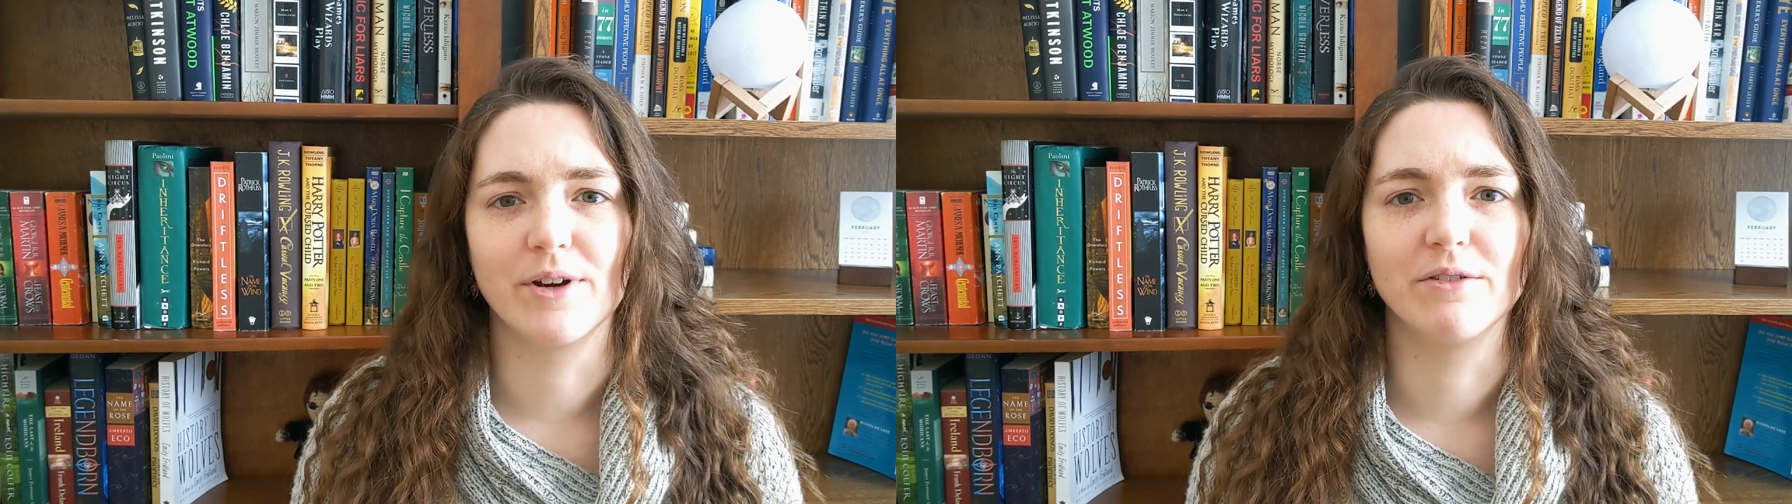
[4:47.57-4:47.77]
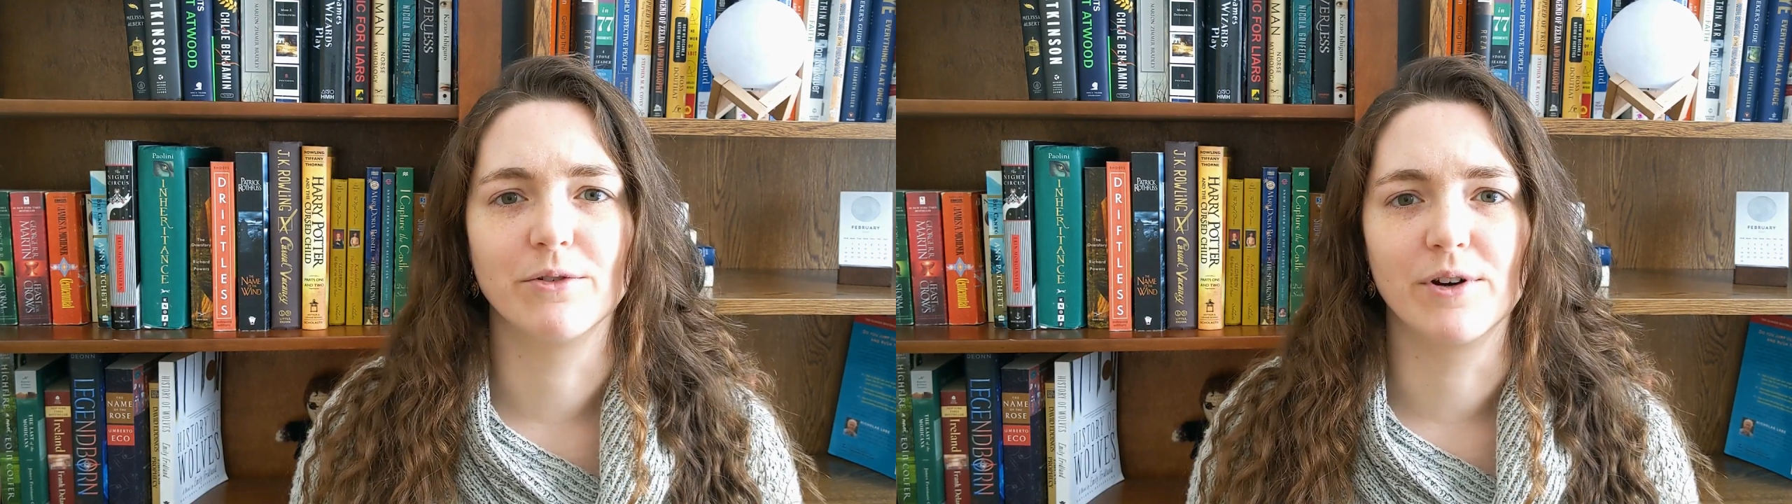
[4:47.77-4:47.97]

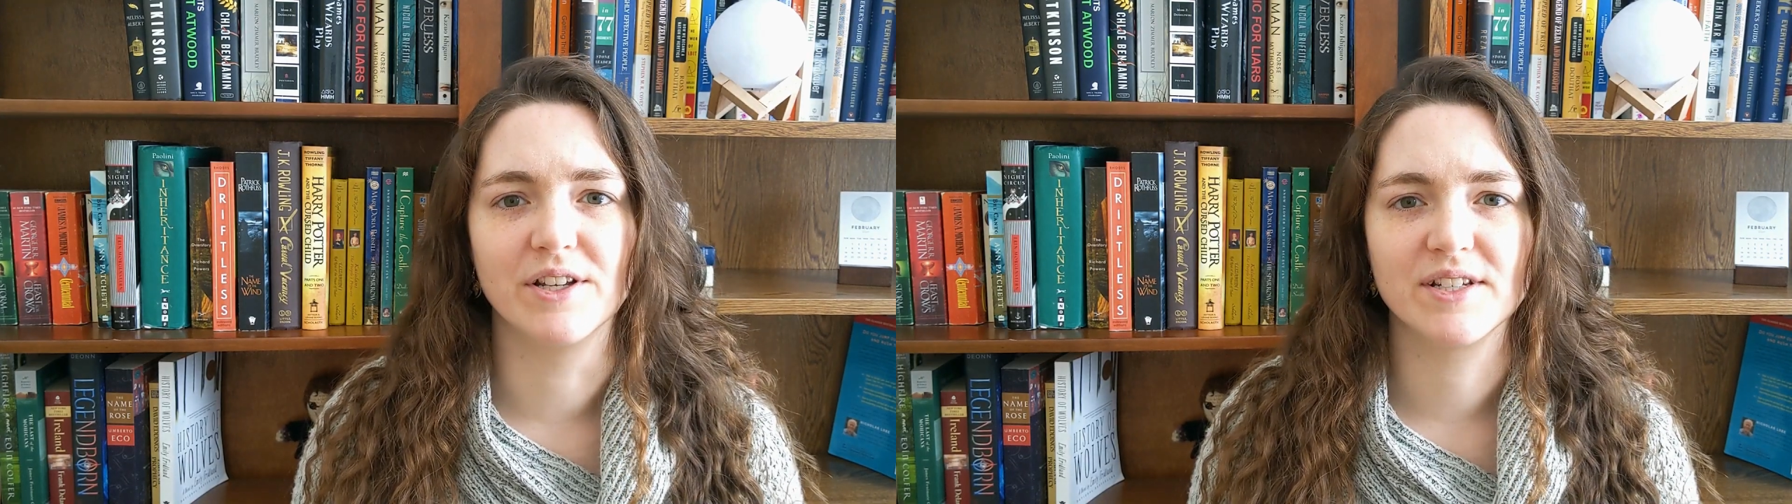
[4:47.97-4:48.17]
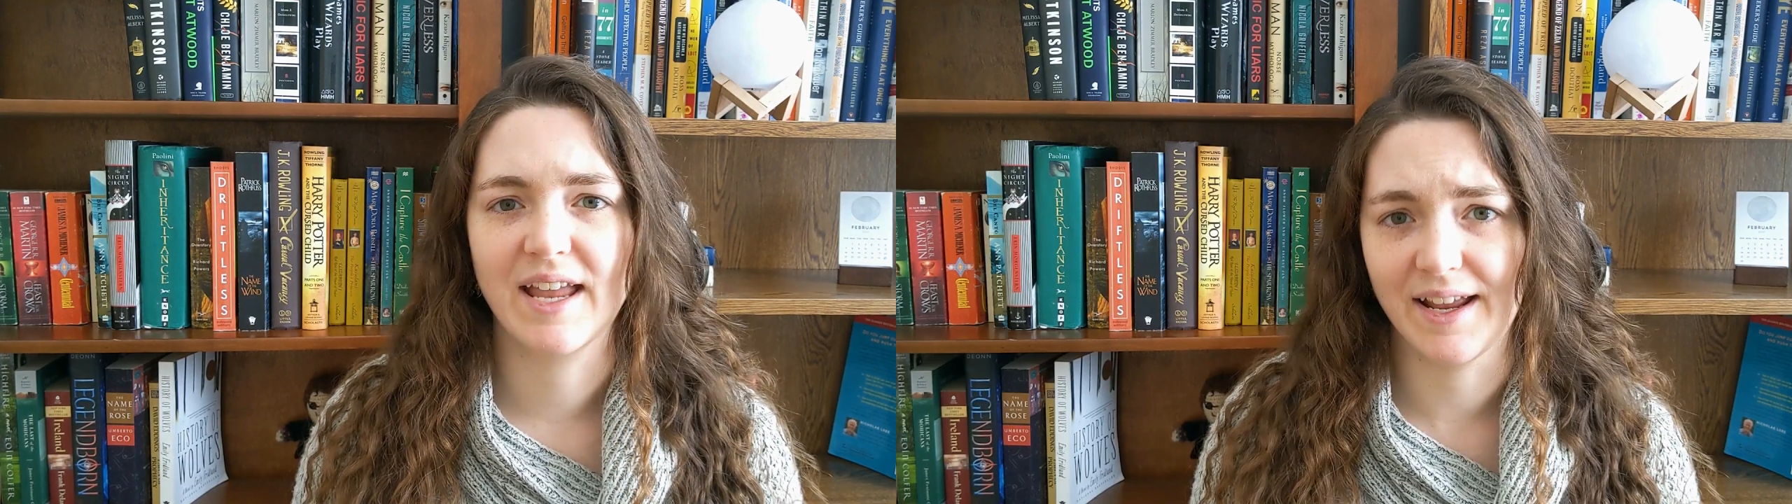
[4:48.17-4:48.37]

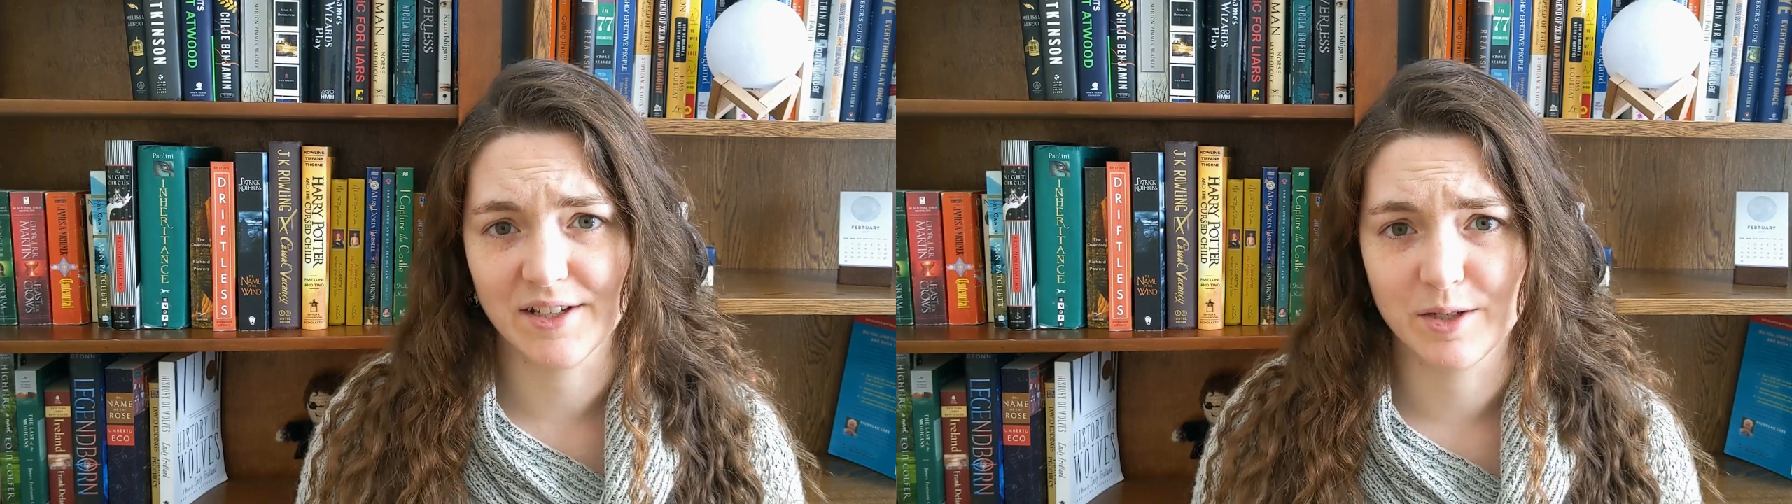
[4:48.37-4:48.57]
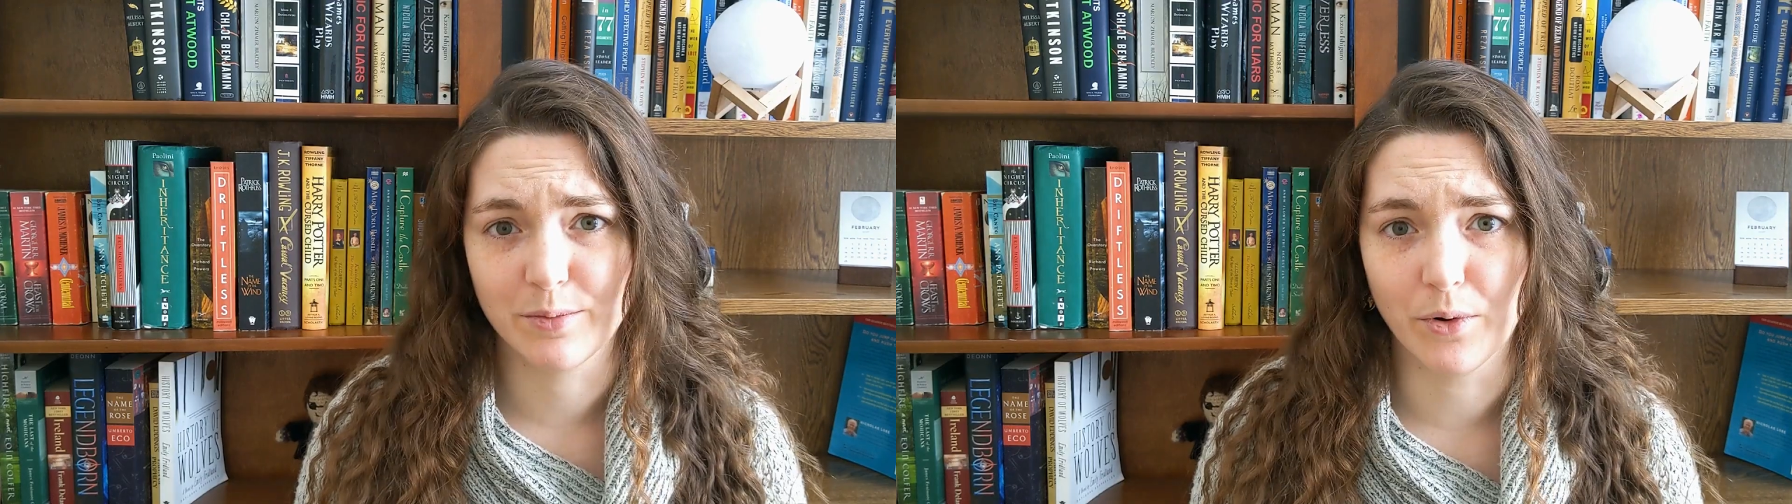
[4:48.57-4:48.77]
rainforest
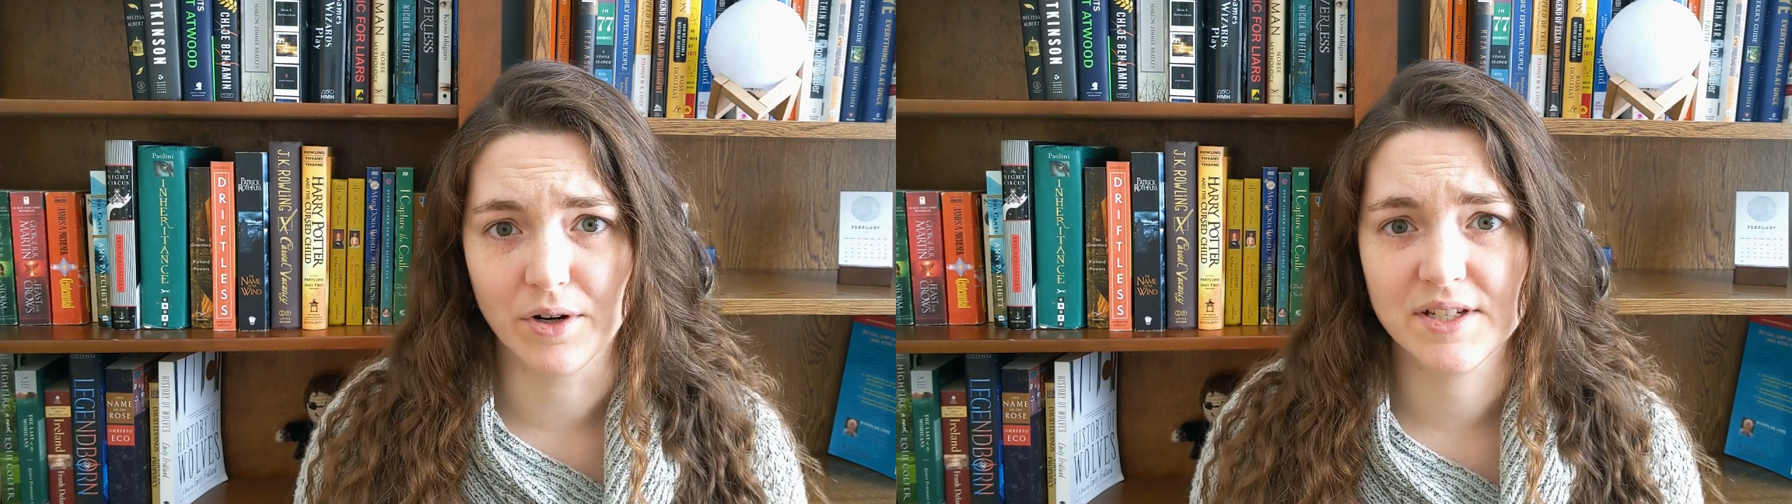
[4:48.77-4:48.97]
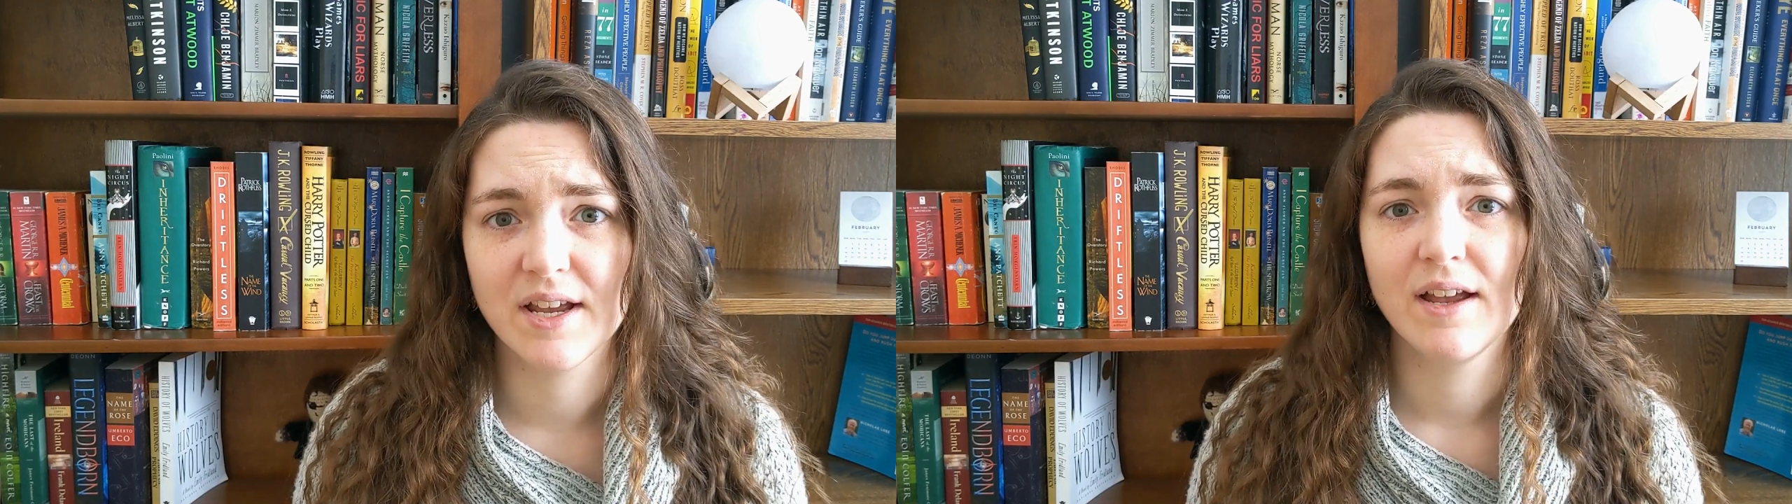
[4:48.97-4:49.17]
can't
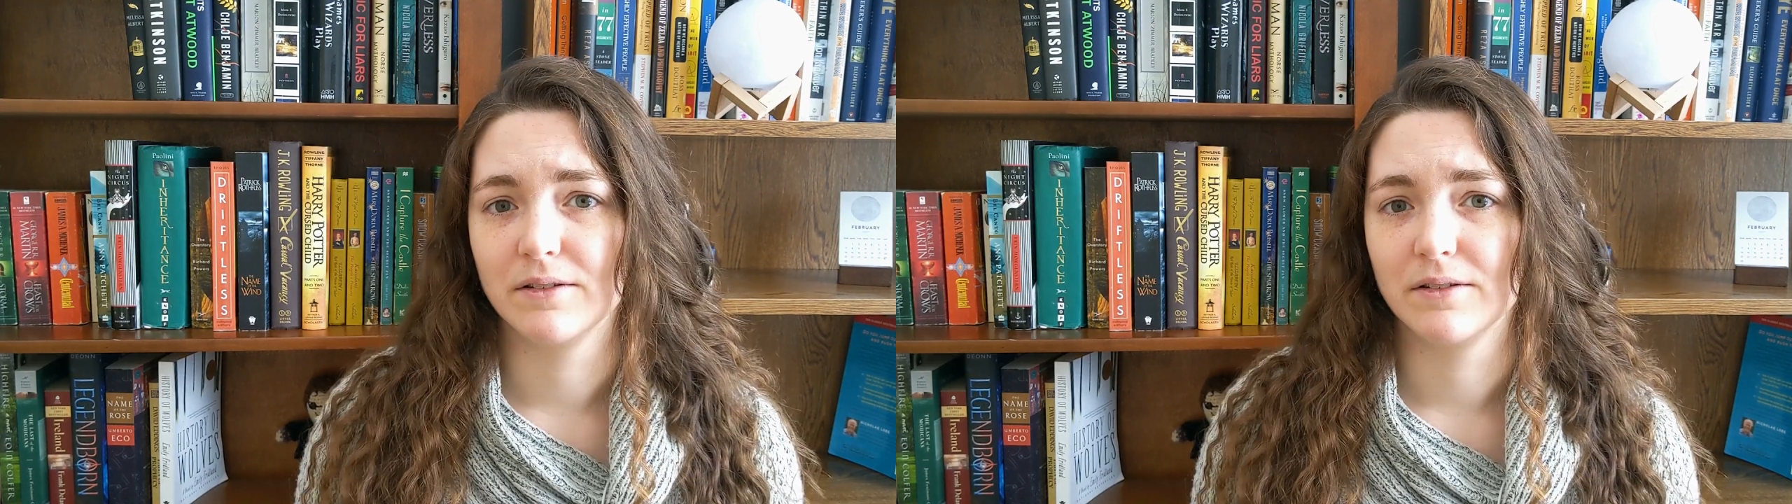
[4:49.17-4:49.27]
support